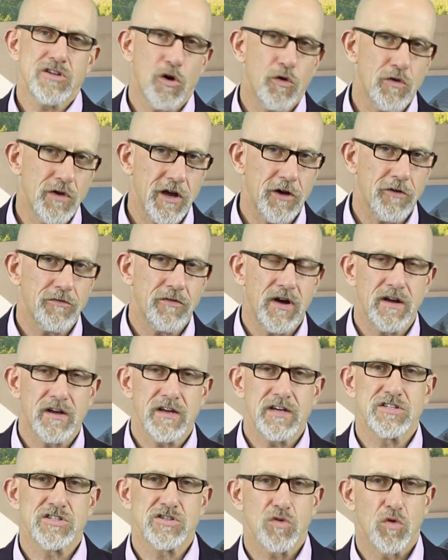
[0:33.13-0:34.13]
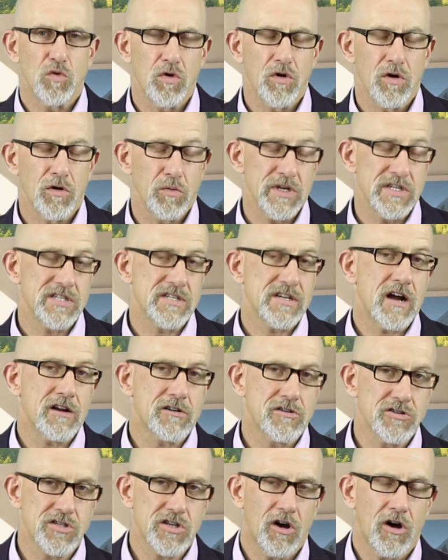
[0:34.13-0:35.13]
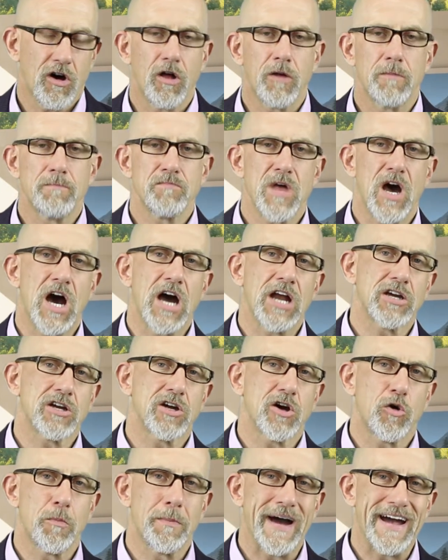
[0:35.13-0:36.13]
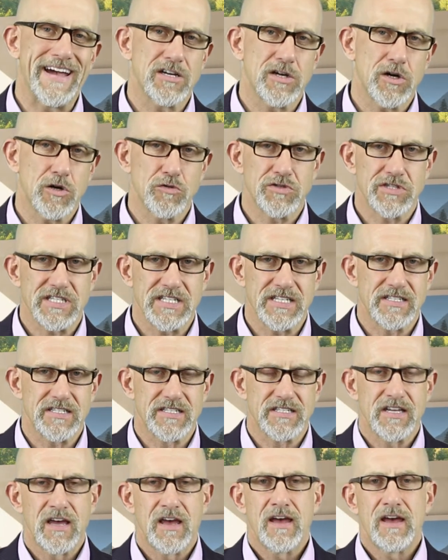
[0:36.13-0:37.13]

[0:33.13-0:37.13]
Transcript: toenail fungus or which doctors call onychomycosis.